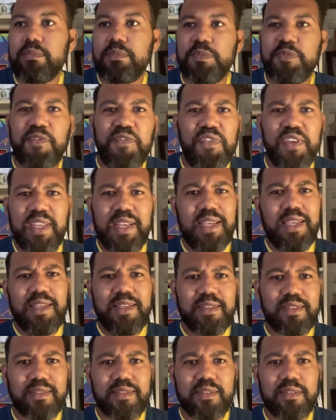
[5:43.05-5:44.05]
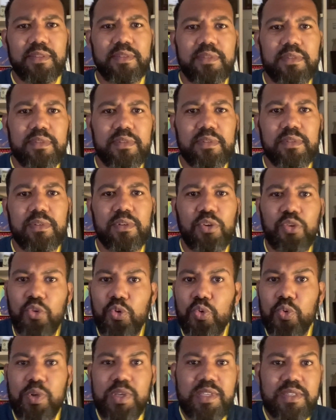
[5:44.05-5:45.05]
Finn is.
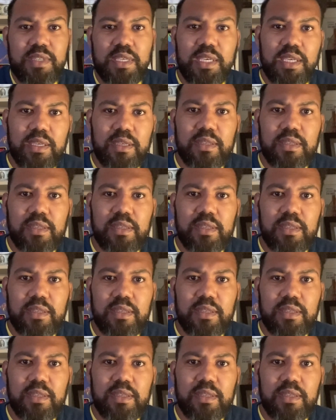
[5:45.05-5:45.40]
Who is he?